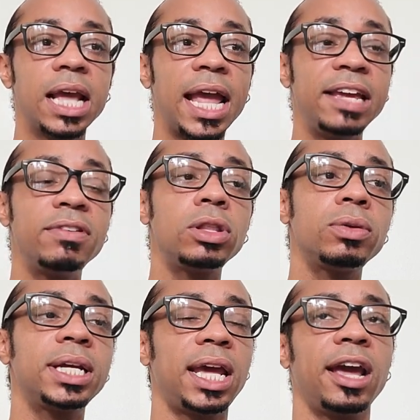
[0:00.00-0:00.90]
Even though
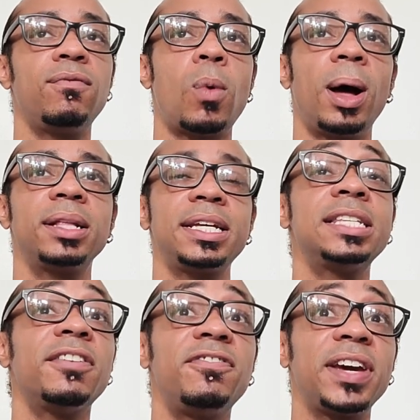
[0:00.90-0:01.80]
the King of Wands
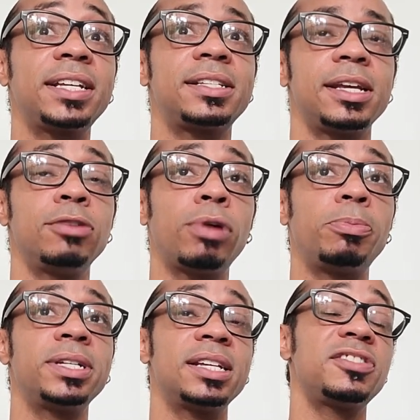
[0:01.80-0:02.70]
is a fixed, it
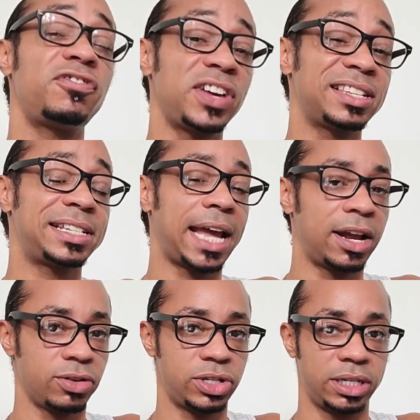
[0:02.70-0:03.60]
represents fixed
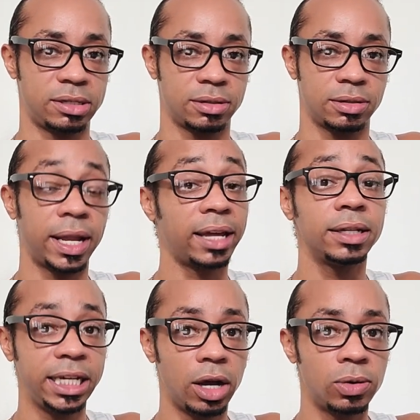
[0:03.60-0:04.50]
energies, like
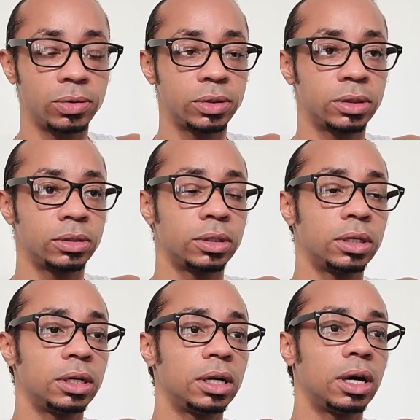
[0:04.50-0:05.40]
Leo,
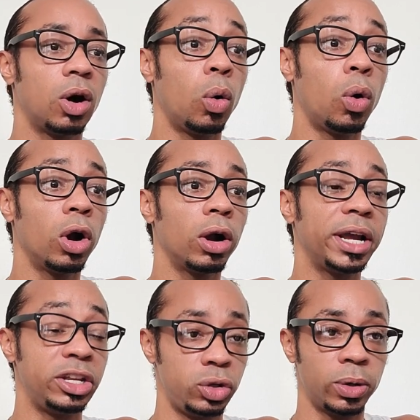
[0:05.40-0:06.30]
or
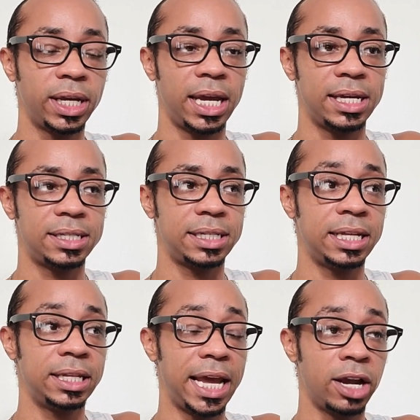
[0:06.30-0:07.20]
in your case,
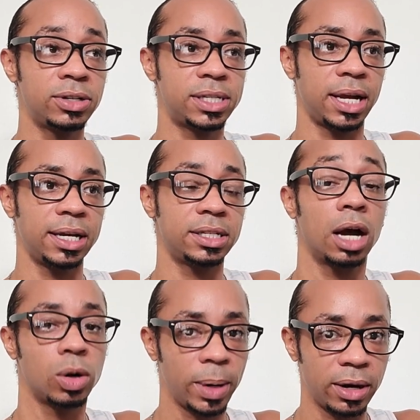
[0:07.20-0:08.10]
in the air signs,
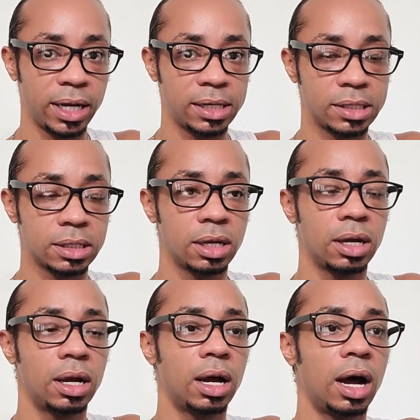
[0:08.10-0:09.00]
Aquarius.
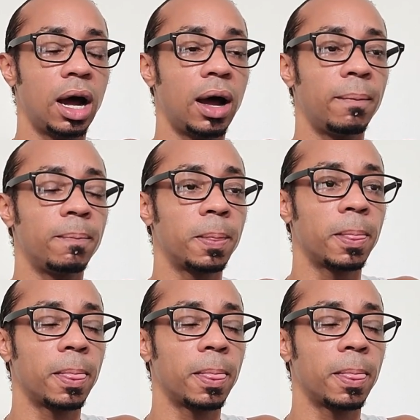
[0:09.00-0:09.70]
Um,